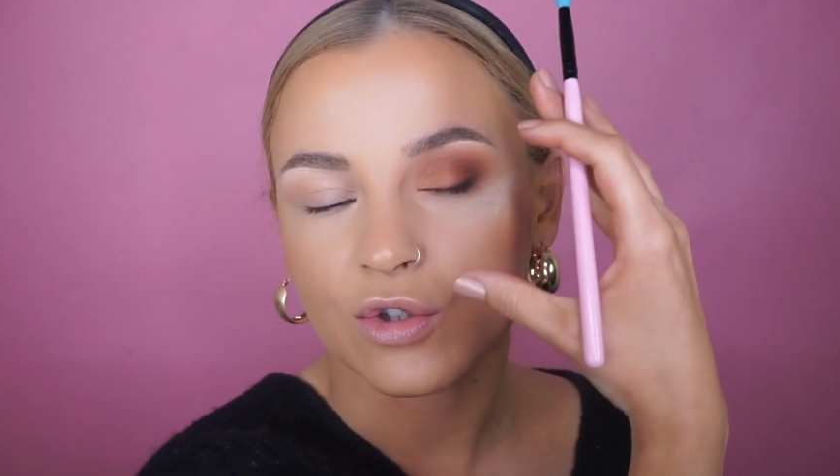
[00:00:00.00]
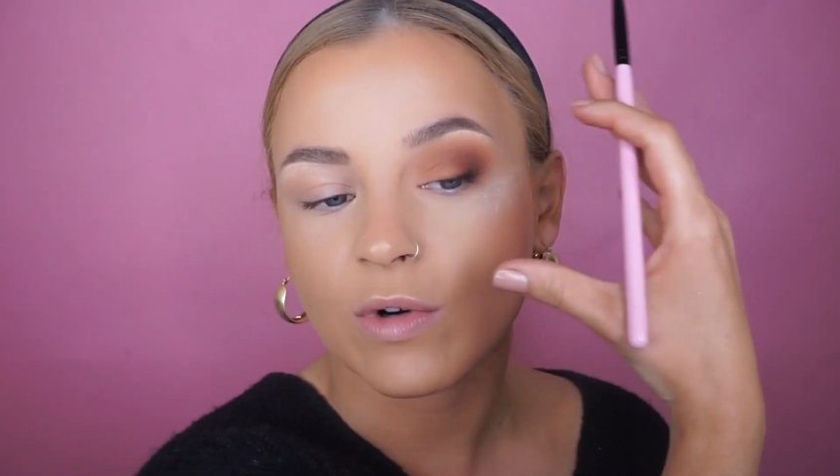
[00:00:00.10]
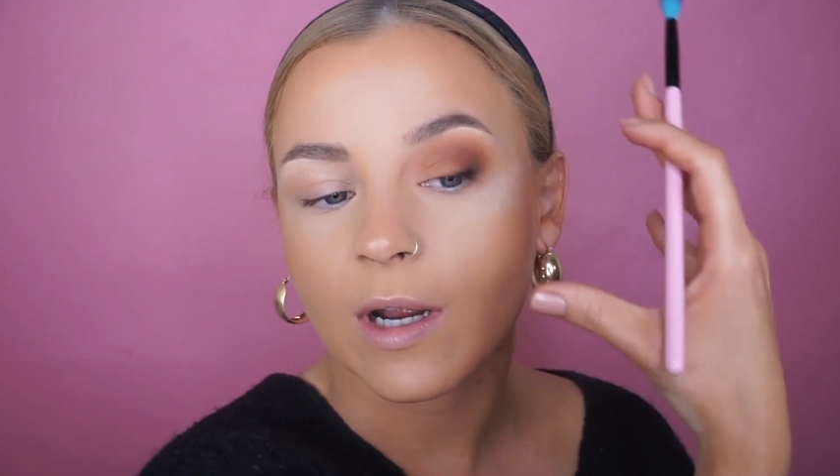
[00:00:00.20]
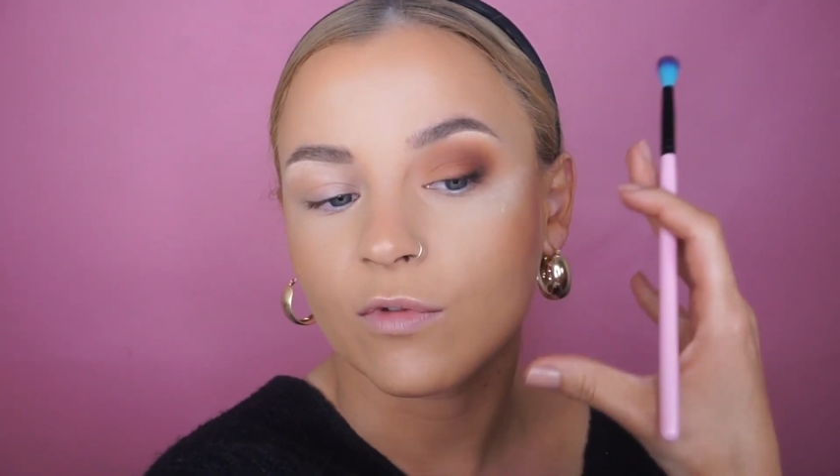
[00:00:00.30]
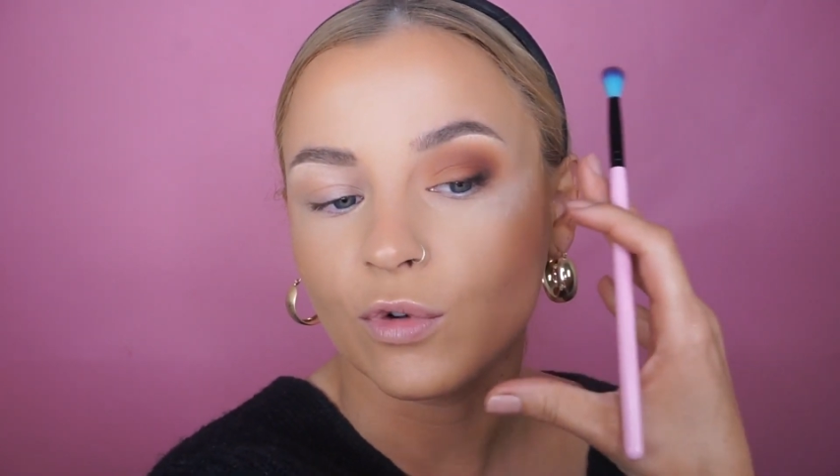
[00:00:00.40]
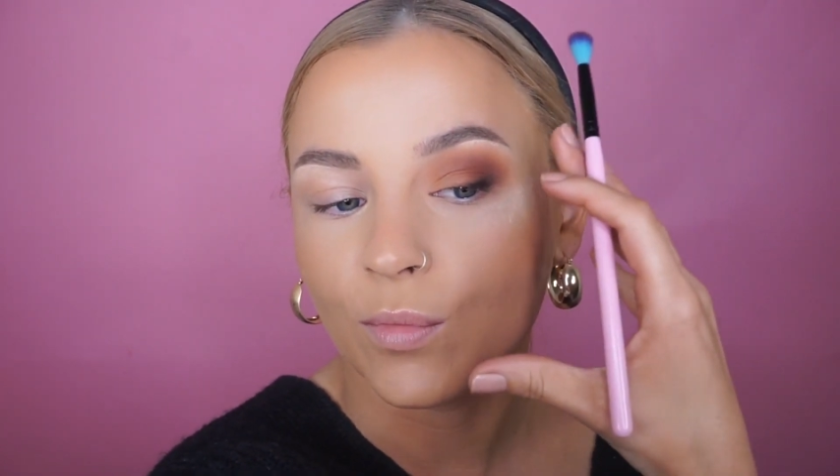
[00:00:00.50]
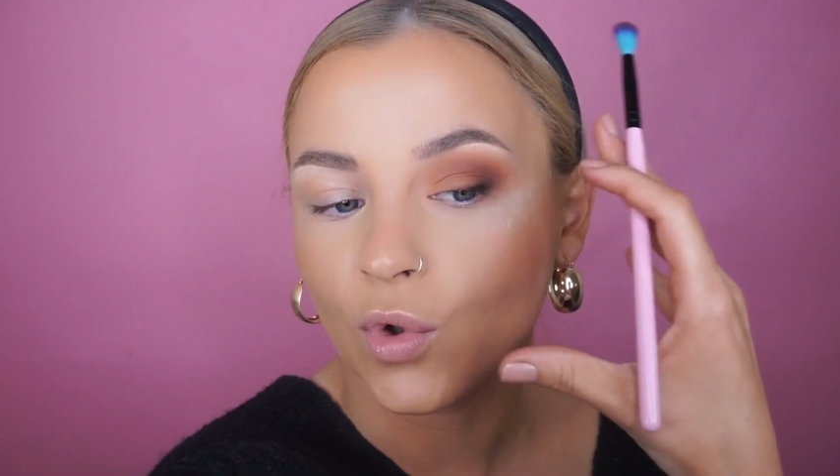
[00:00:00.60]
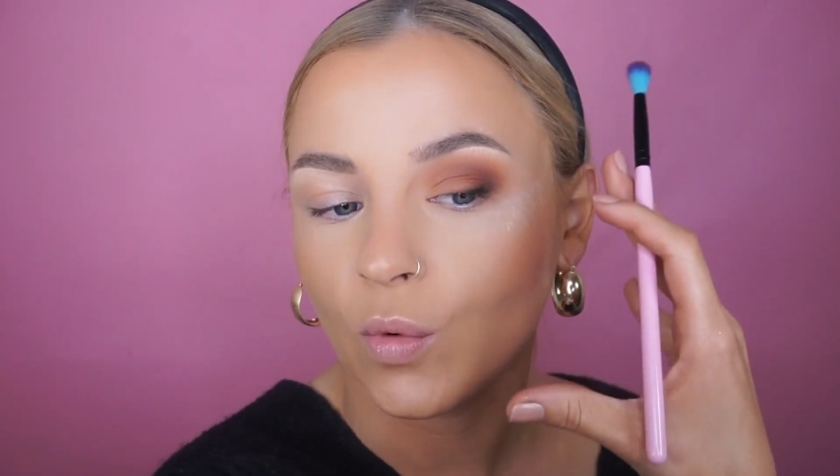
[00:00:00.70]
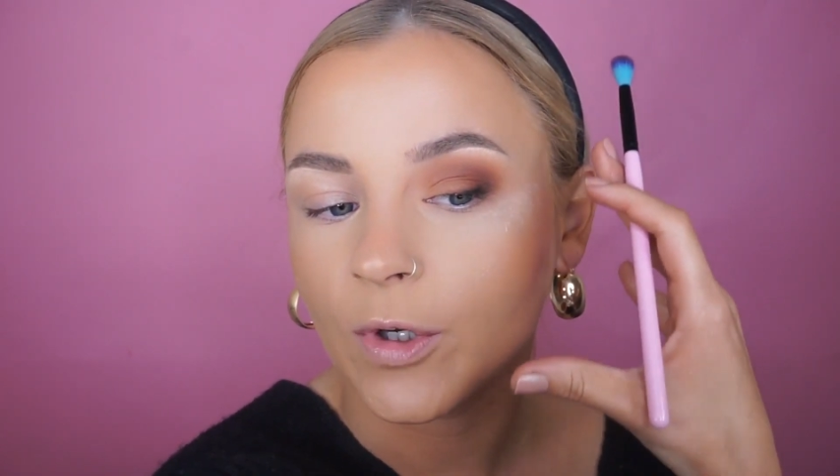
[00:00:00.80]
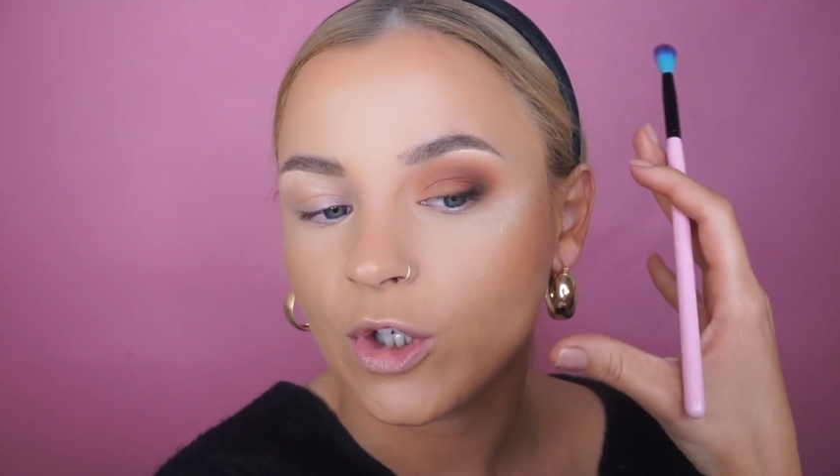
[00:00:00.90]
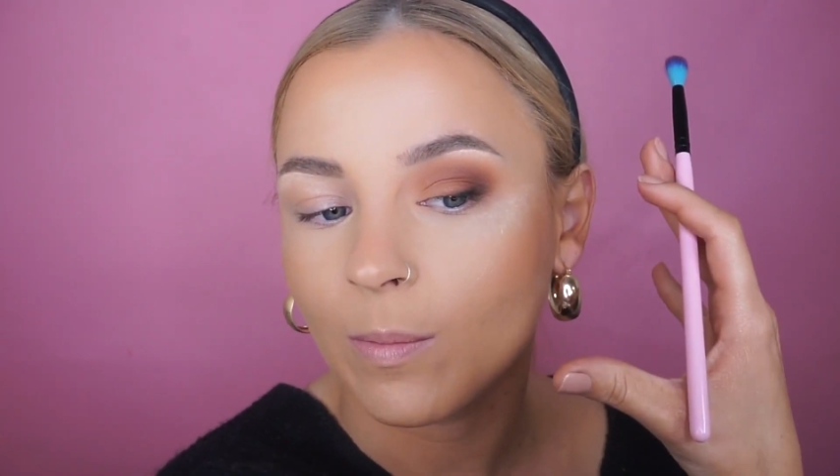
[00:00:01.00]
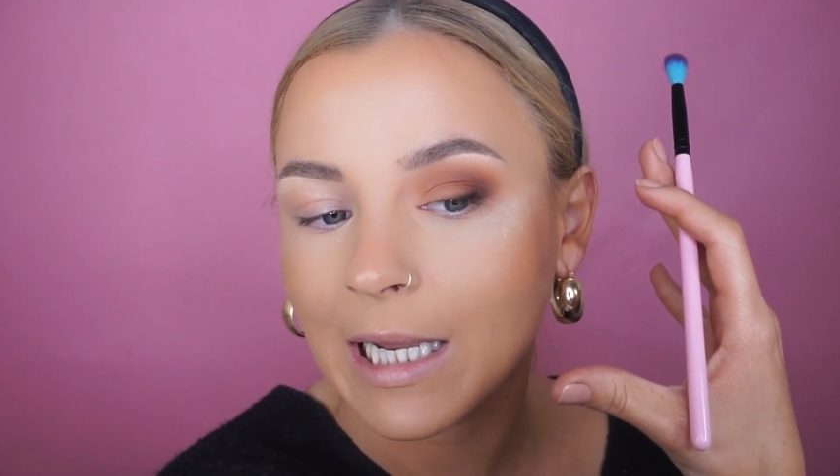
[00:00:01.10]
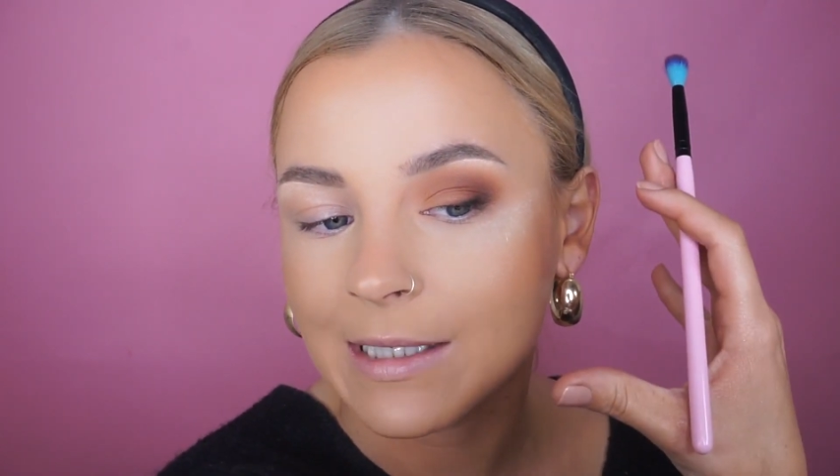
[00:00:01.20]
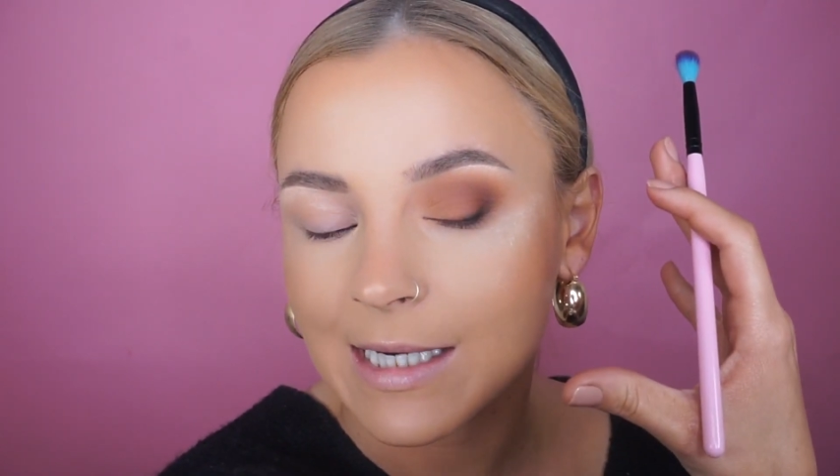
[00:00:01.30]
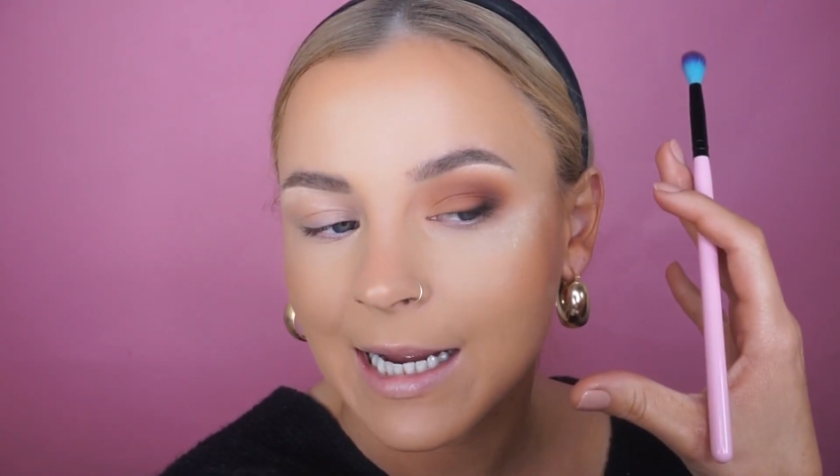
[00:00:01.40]
travel more when you
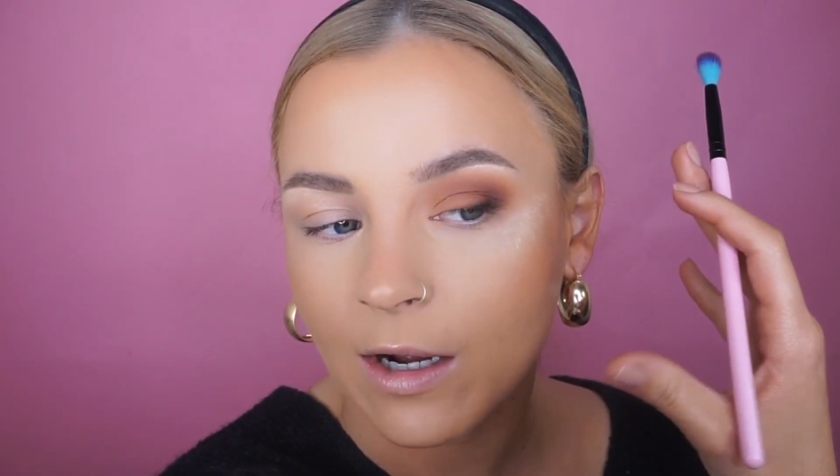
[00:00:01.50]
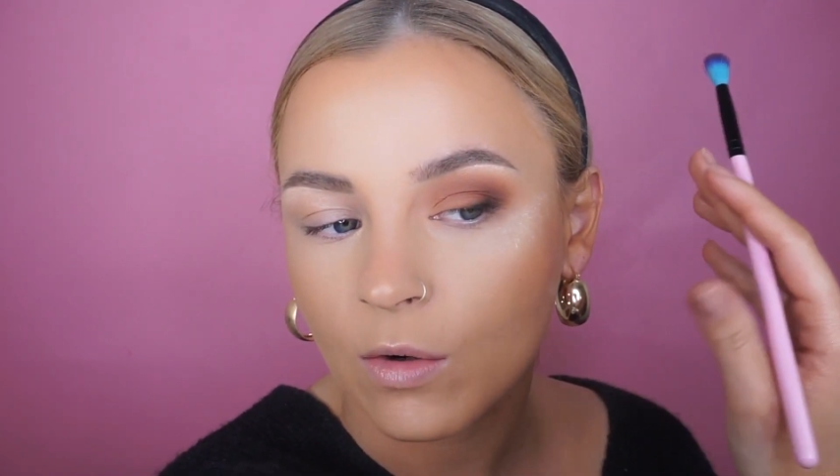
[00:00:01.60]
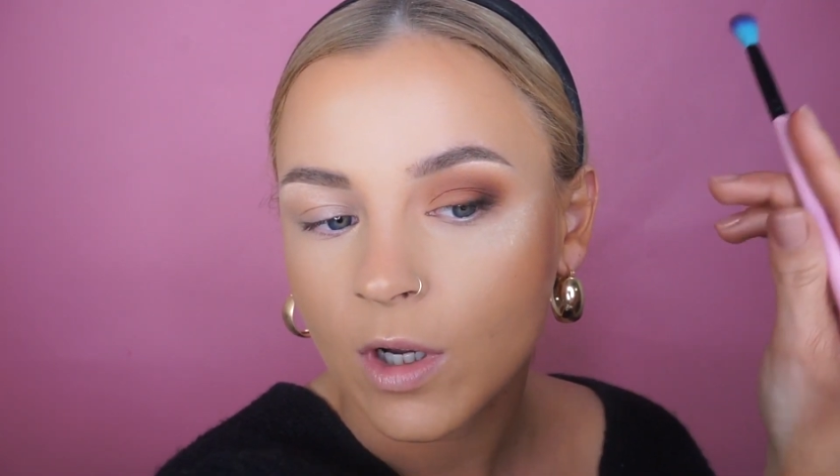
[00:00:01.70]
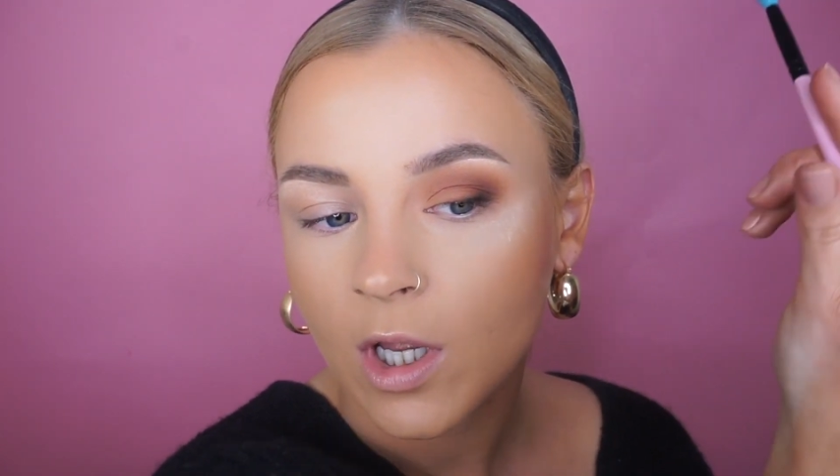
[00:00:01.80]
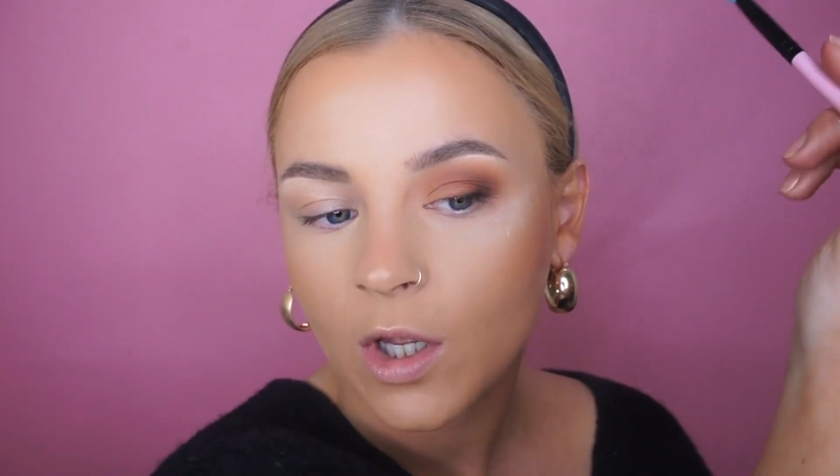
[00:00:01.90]
blend it out,